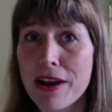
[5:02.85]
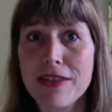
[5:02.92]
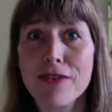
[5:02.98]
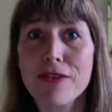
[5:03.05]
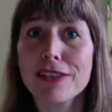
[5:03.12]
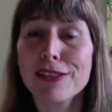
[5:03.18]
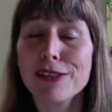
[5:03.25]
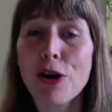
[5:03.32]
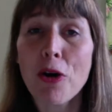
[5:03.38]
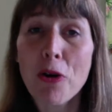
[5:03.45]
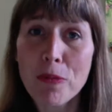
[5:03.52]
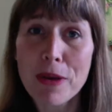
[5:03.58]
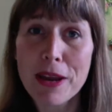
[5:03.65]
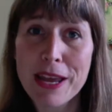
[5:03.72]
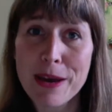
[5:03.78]
There are so
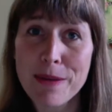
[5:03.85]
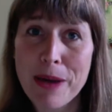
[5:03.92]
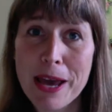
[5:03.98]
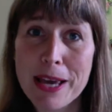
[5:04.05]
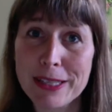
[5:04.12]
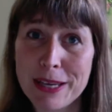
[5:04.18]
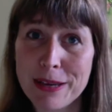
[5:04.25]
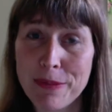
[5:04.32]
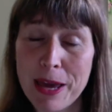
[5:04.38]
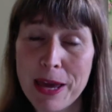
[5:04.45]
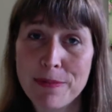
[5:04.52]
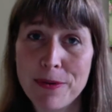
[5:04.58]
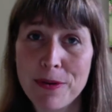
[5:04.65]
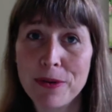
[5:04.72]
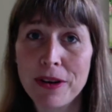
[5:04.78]
many amazing
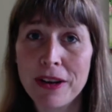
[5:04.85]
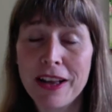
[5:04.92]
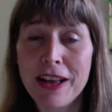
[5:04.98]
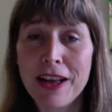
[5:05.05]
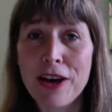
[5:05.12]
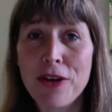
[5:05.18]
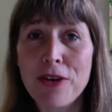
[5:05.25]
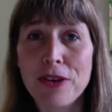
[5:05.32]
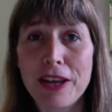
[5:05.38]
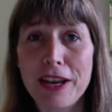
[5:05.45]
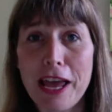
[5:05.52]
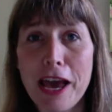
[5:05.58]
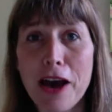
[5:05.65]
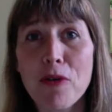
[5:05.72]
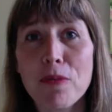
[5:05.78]
people who can
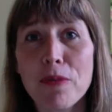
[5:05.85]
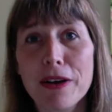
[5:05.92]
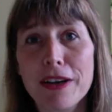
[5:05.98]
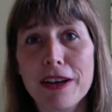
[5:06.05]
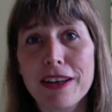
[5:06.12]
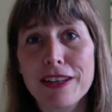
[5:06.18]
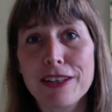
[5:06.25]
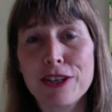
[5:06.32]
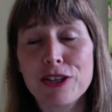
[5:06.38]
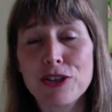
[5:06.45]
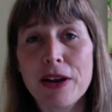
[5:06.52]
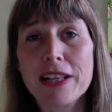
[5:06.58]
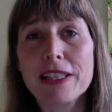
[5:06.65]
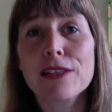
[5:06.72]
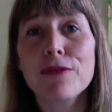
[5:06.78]
help to
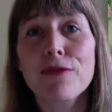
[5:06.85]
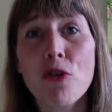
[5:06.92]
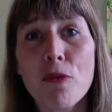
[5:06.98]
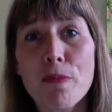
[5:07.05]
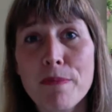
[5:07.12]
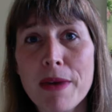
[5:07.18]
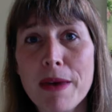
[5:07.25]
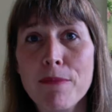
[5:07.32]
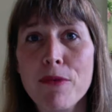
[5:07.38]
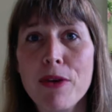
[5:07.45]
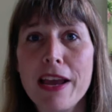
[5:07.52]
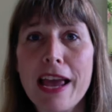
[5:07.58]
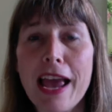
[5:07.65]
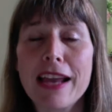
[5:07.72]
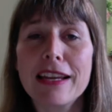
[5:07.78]
transform
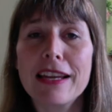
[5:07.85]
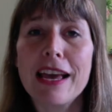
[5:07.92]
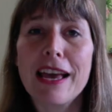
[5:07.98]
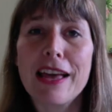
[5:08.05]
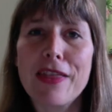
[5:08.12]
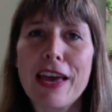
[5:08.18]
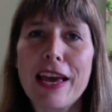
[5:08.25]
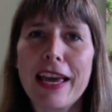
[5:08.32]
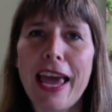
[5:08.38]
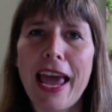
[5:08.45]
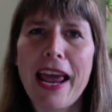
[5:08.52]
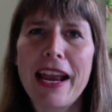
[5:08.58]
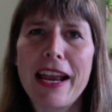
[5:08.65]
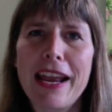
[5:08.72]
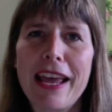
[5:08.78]
memory, and that
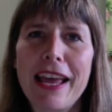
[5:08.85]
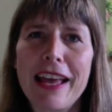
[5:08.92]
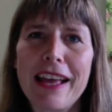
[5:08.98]
can